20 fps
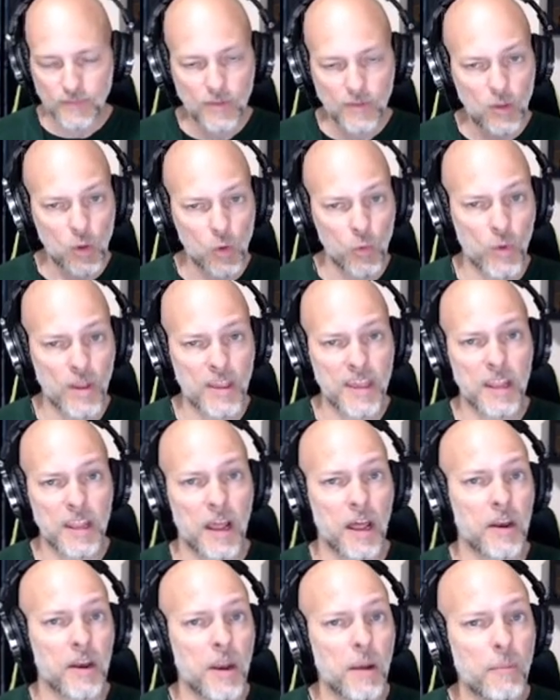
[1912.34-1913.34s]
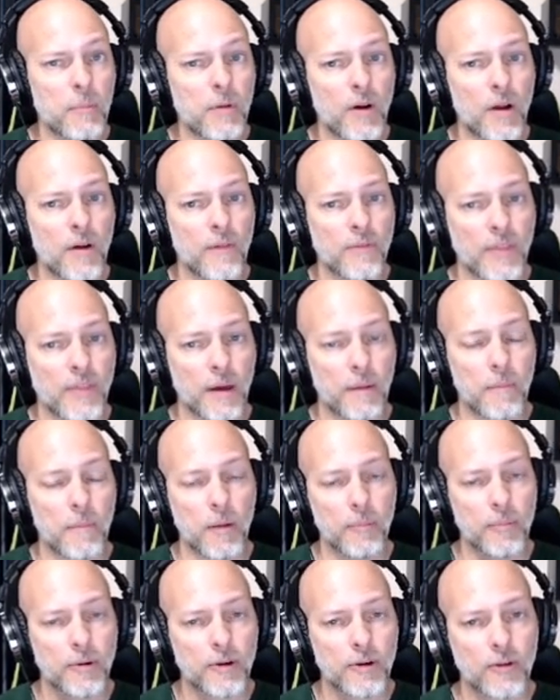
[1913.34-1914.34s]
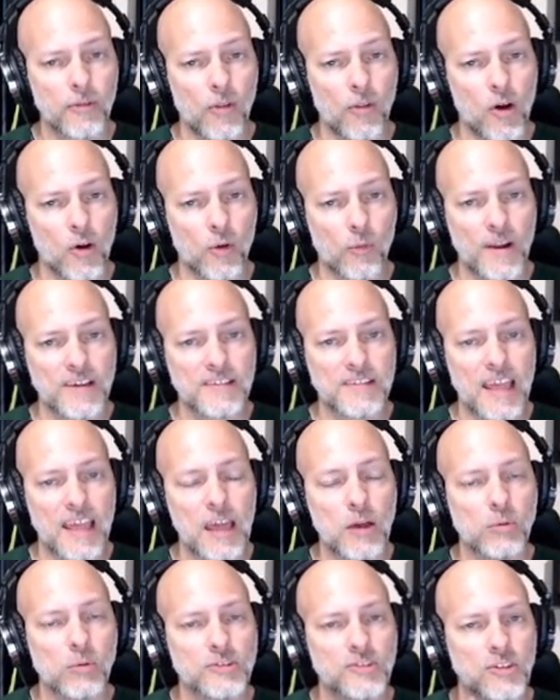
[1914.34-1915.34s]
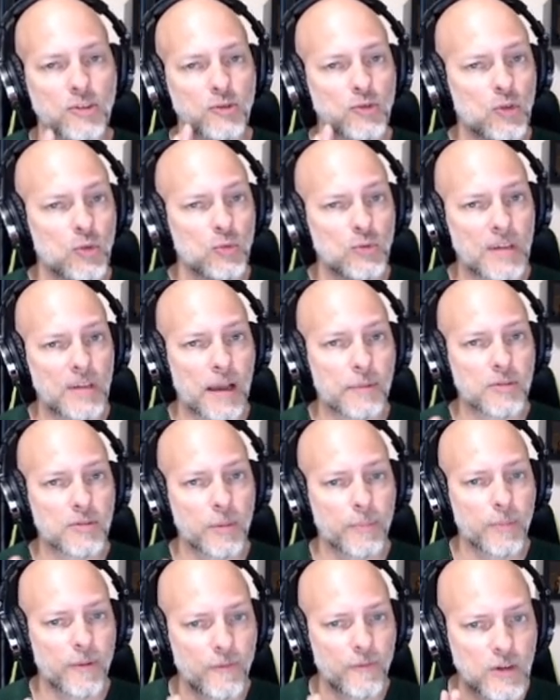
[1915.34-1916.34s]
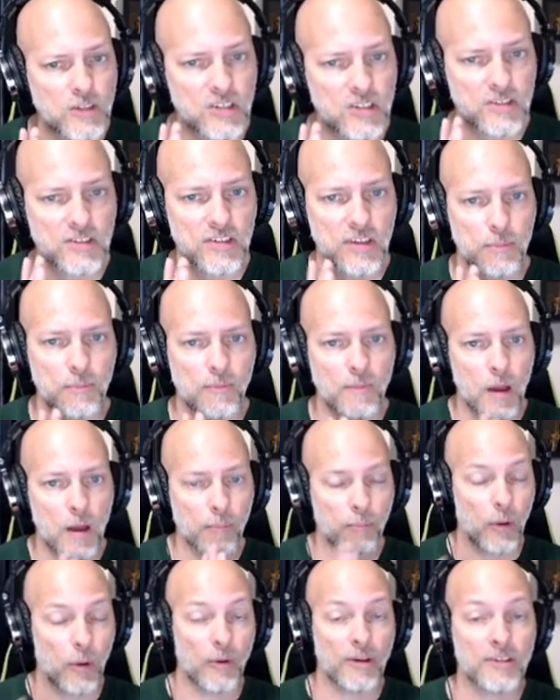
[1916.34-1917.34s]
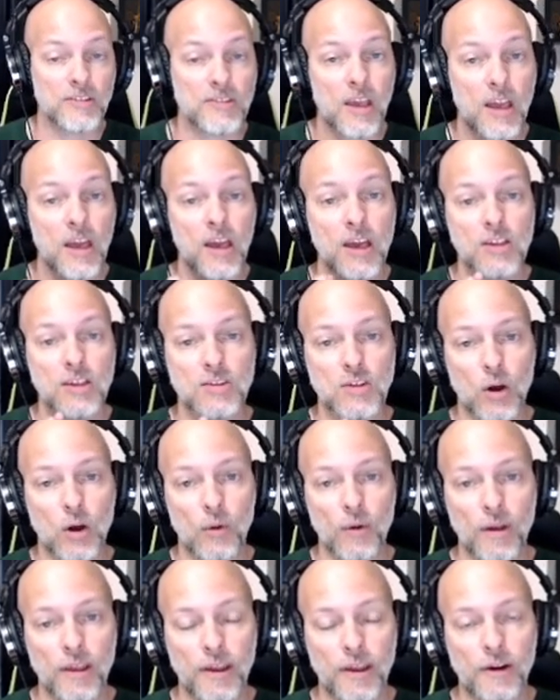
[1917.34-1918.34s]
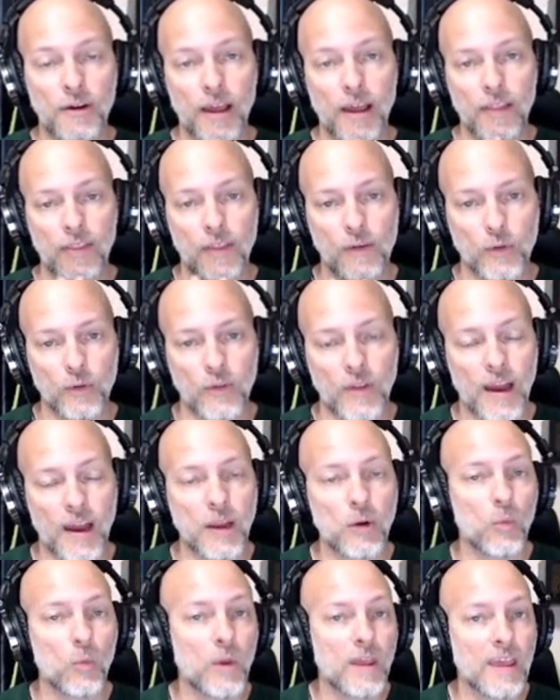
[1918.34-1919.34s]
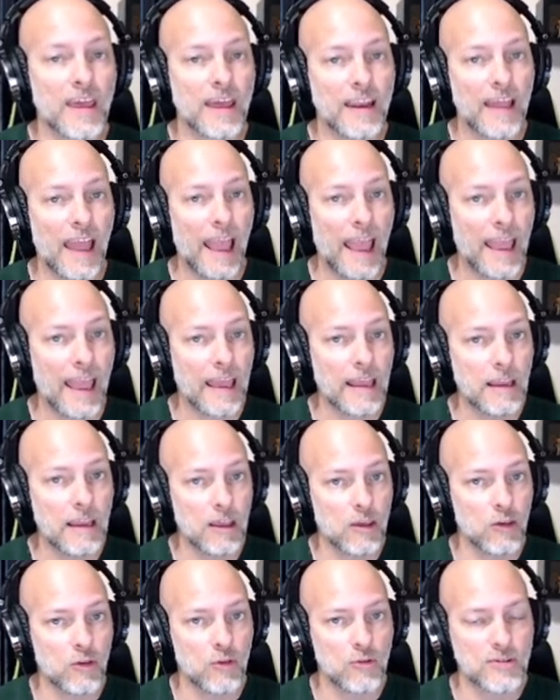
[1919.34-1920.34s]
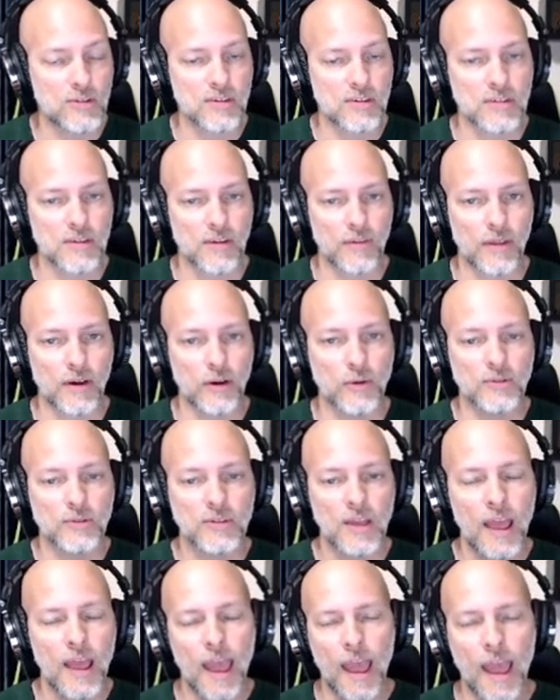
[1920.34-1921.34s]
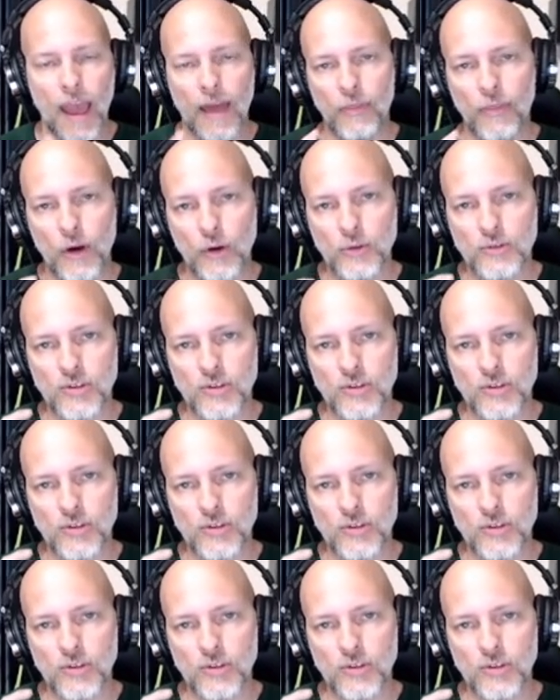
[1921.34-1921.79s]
We get a number of them per long rest equal to two times our proficiency bonus. So here at level nine, we get eight uses of those, and those are